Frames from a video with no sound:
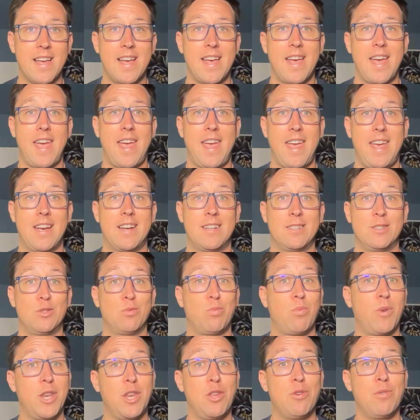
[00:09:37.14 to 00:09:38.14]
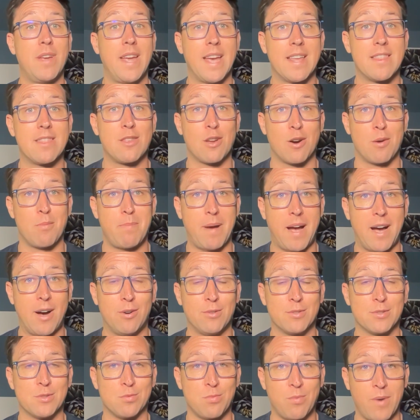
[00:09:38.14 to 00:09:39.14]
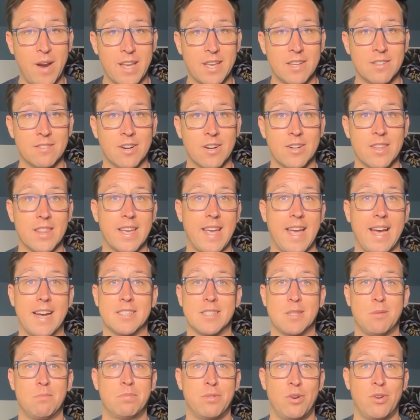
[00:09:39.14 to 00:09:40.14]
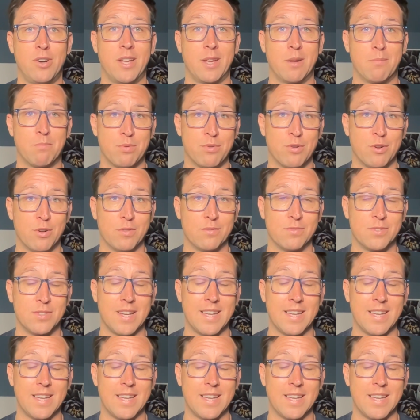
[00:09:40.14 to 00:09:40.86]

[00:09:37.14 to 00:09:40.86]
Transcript: And when you get their bowels regular, the gas and bloating improves.